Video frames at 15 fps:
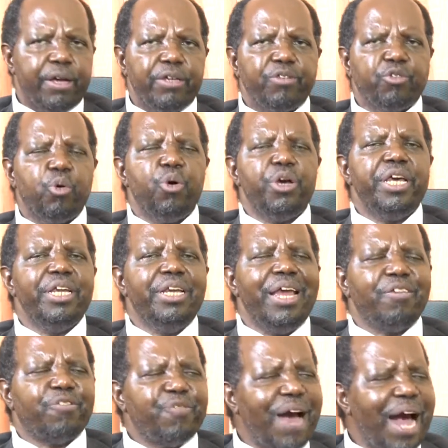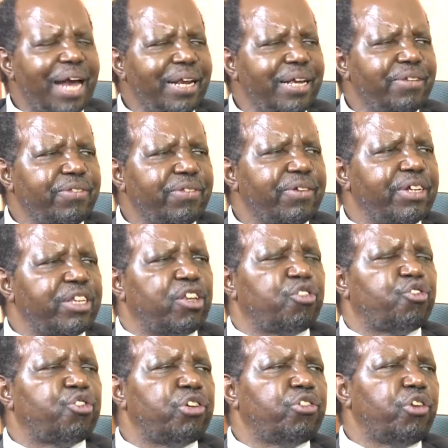So in as far as
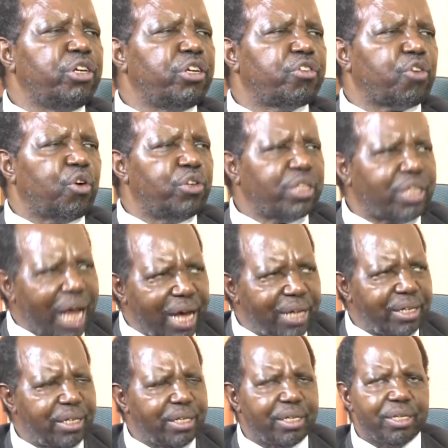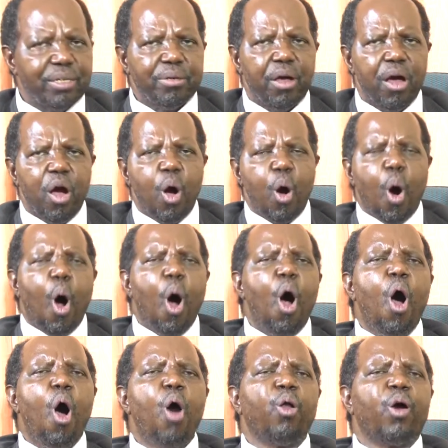registration is concerned,
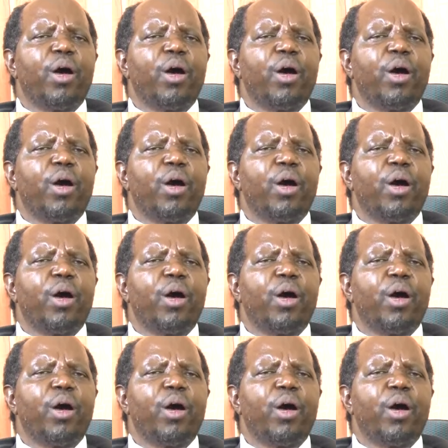all